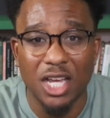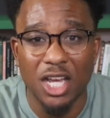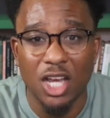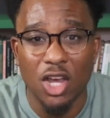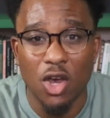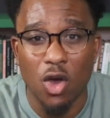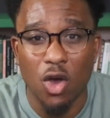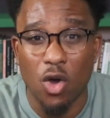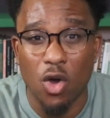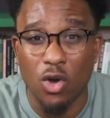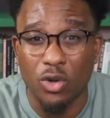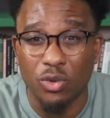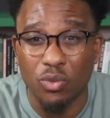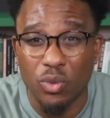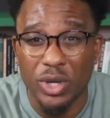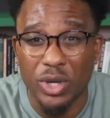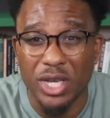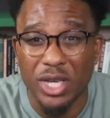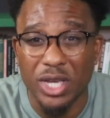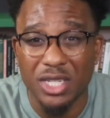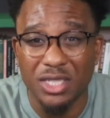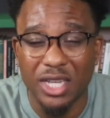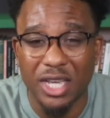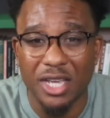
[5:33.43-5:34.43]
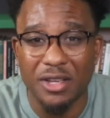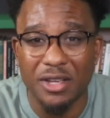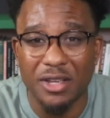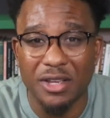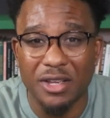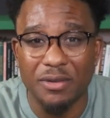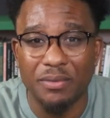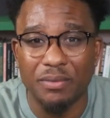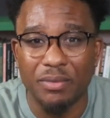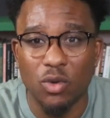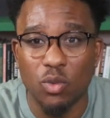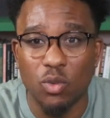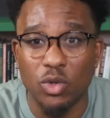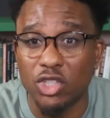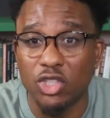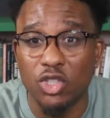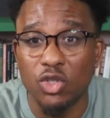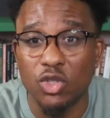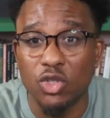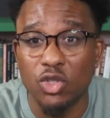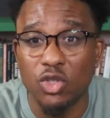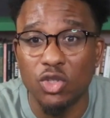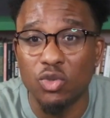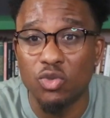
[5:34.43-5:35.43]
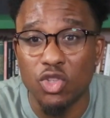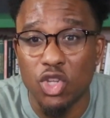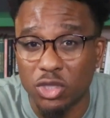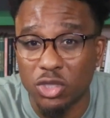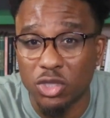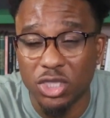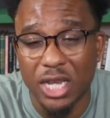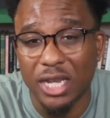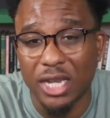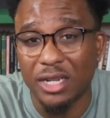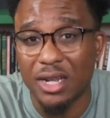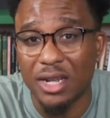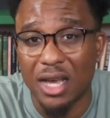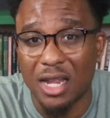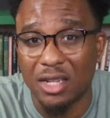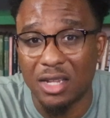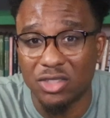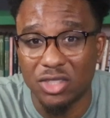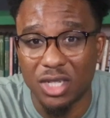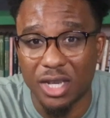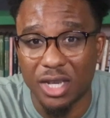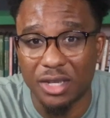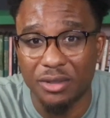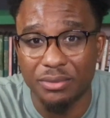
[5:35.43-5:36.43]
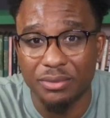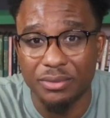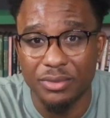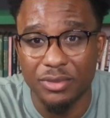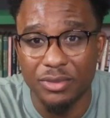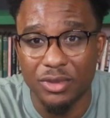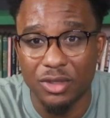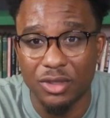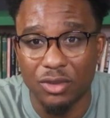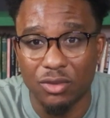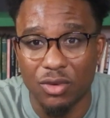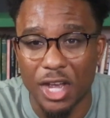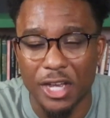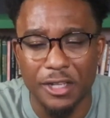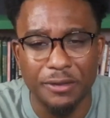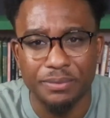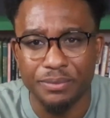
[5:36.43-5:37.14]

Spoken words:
on Wednesday, we used to do no technology day, right?